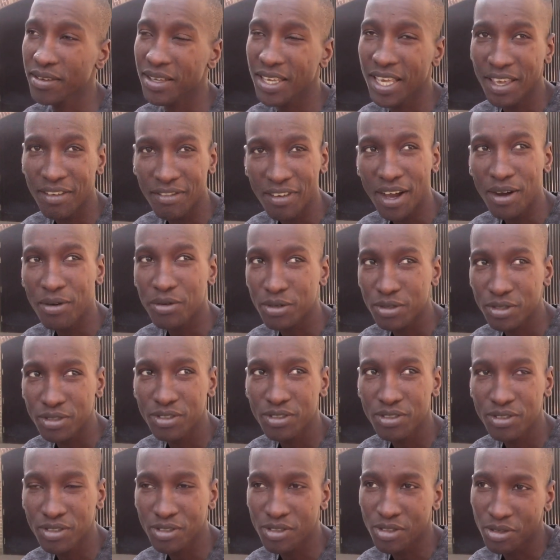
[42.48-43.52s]
if I was
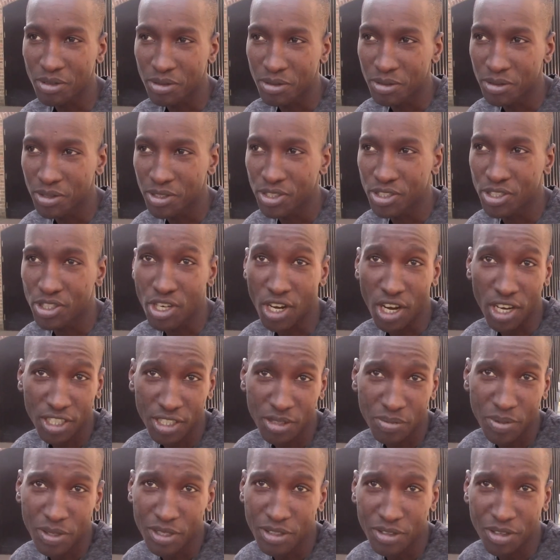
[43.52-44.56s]
to
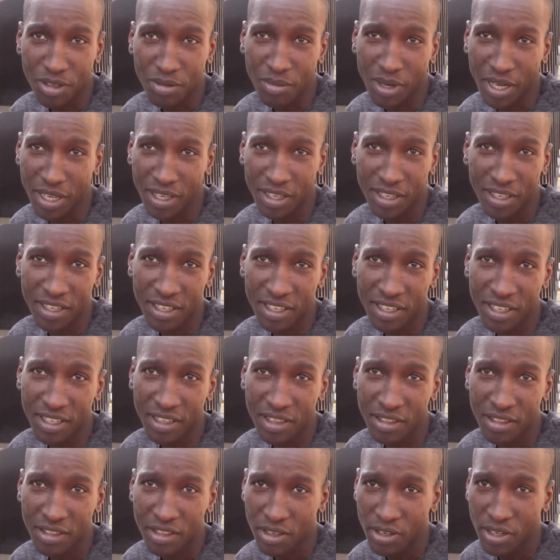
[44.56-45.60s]
judge based on my
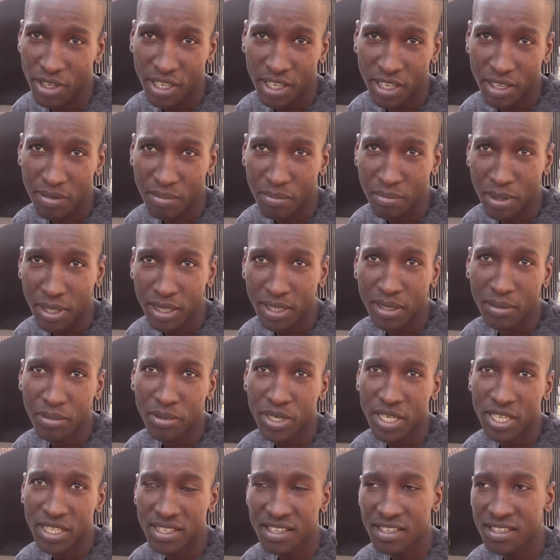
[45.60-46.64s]
three build-up
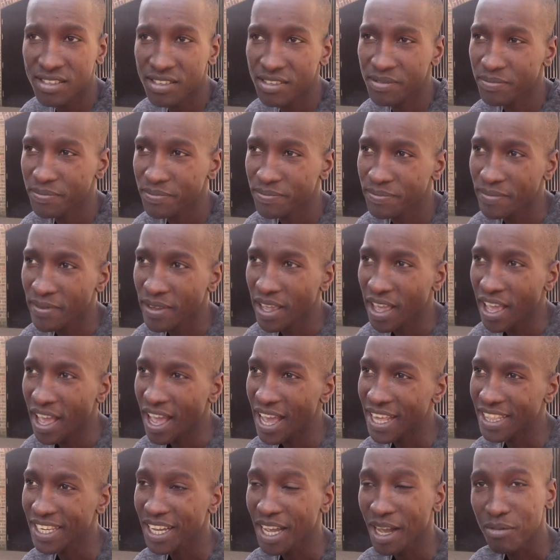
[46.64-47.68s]
races,
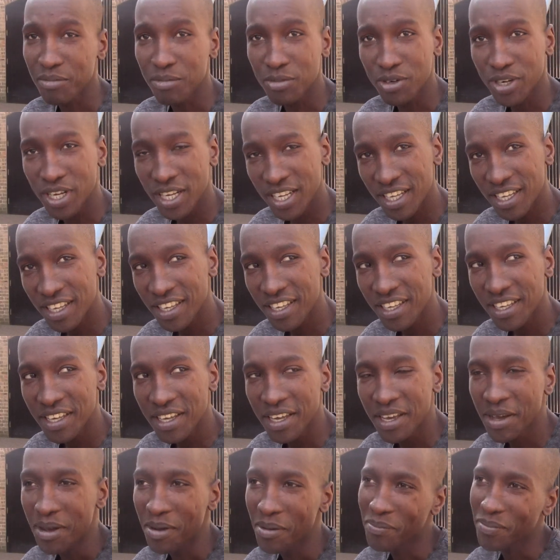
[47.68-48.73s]
I think I'm ready.
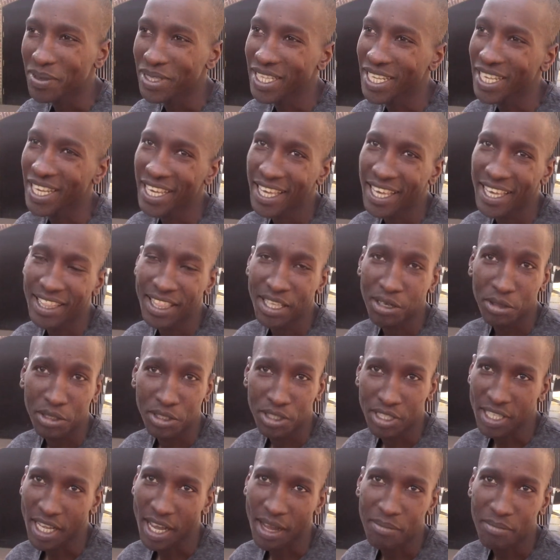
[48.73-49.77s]
But then again, they were
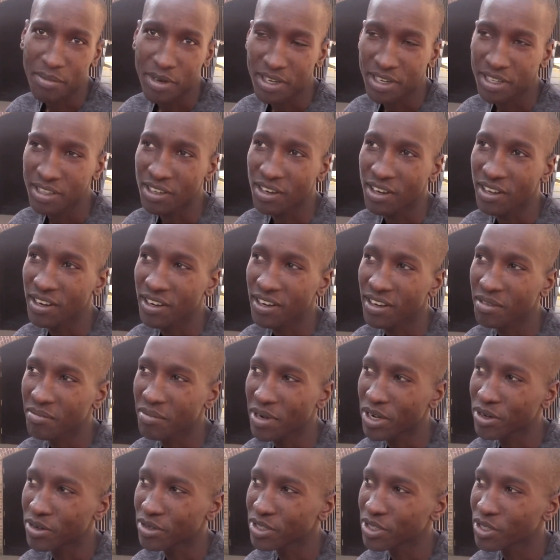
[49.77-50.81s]
just half marathon.
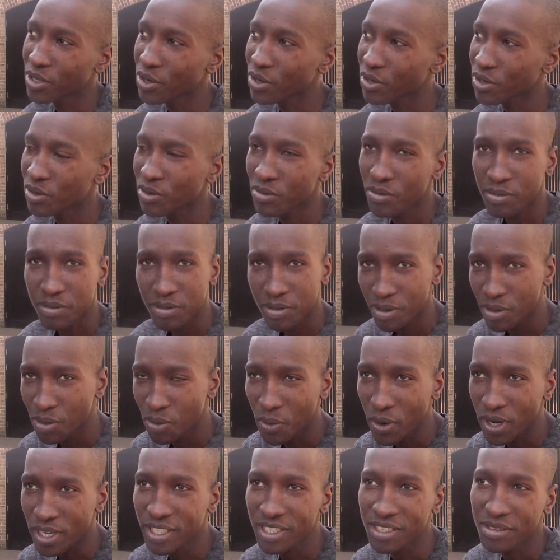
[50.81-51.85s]
My only
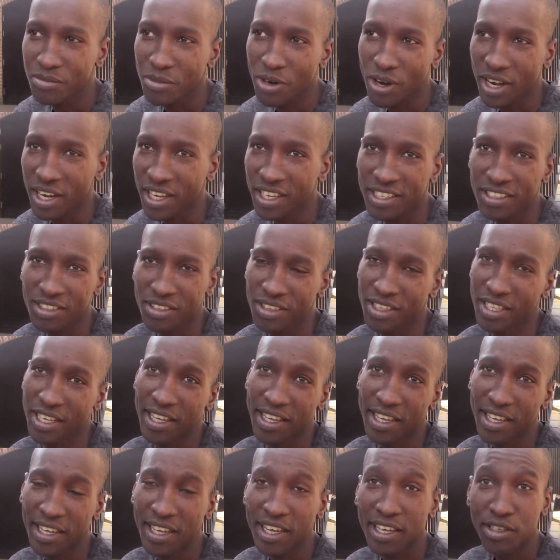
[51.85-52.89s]
question mark is on
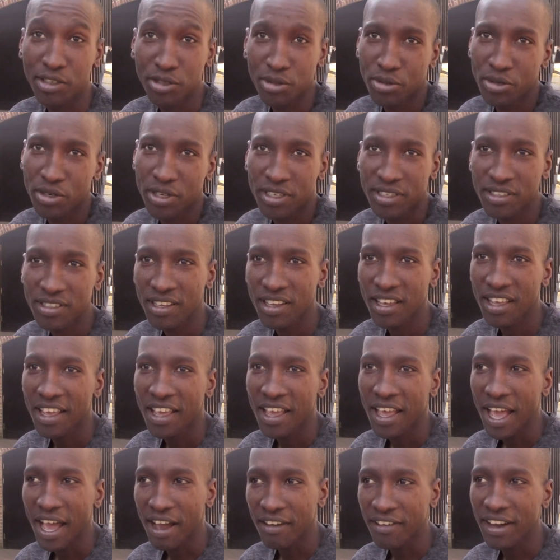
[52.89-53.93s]
the endurance.
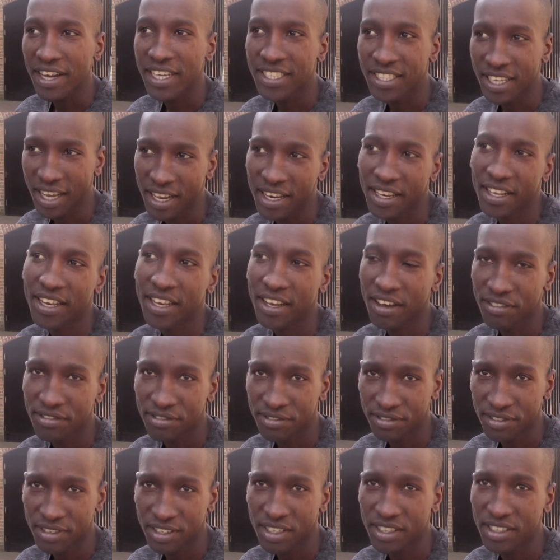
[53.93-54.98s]
Yeah. Have I done enough
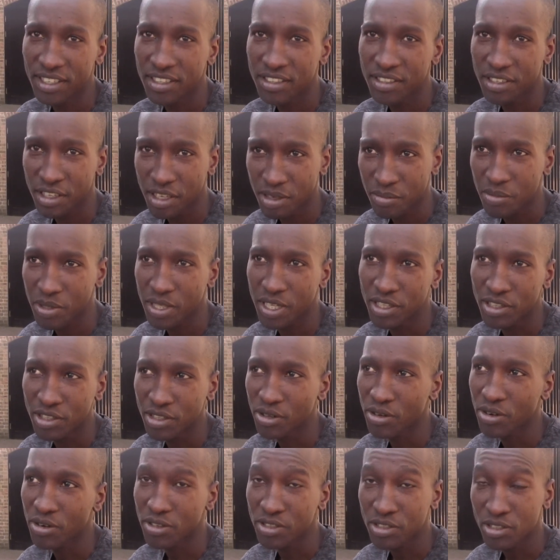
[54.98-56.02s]
to give me the
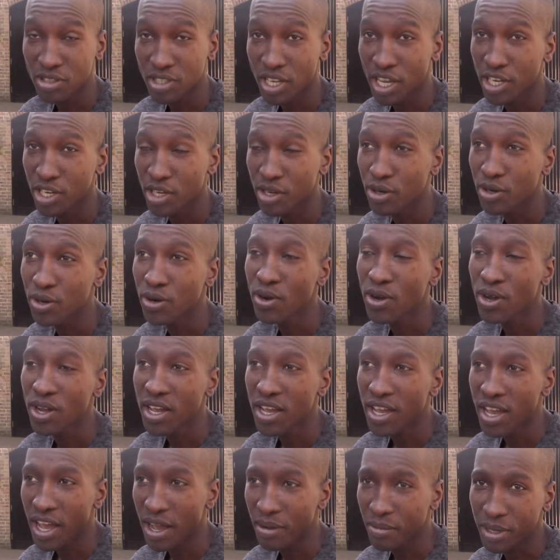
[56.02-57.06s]
endurance? Because I know
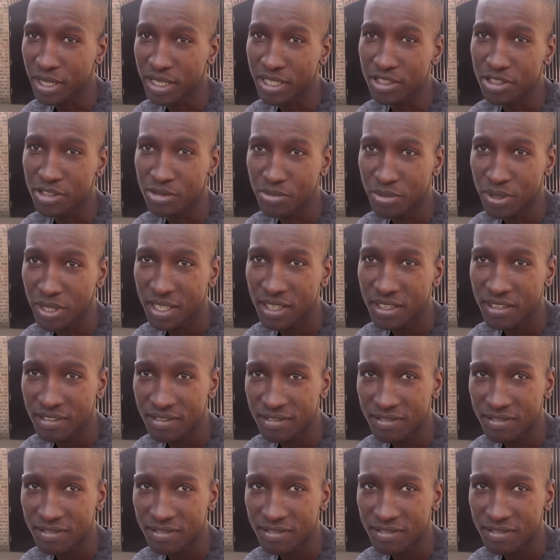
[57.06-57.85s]
I've got the speed,